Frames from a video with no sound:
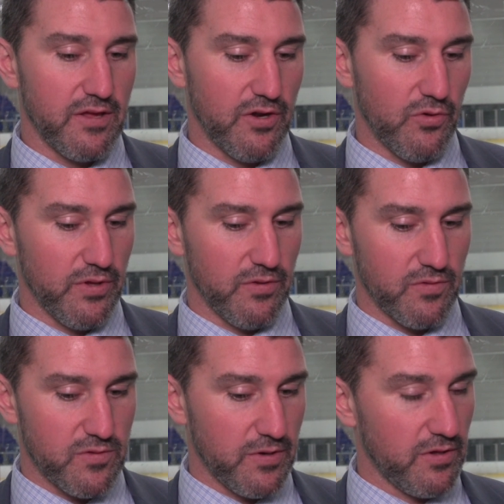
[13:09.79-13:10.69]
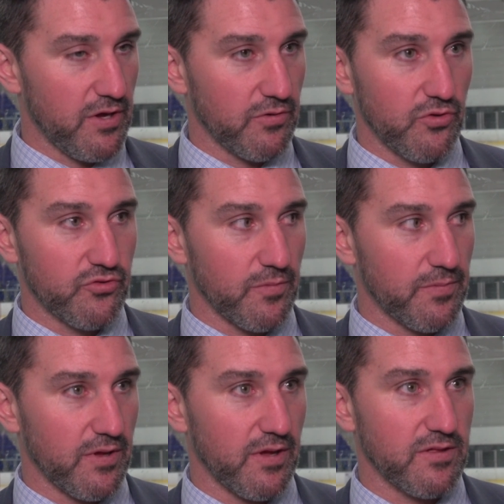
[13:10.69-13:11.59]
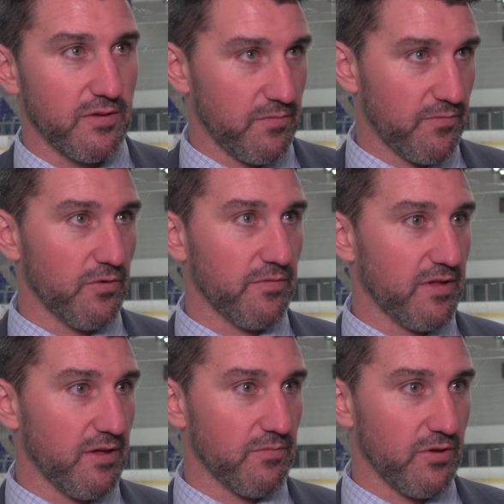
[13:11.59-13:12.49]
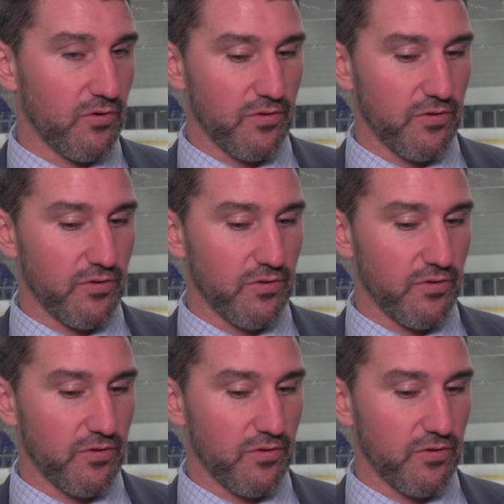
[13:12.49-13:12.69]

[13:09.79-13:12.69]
It's been a long road trip. I said before the game,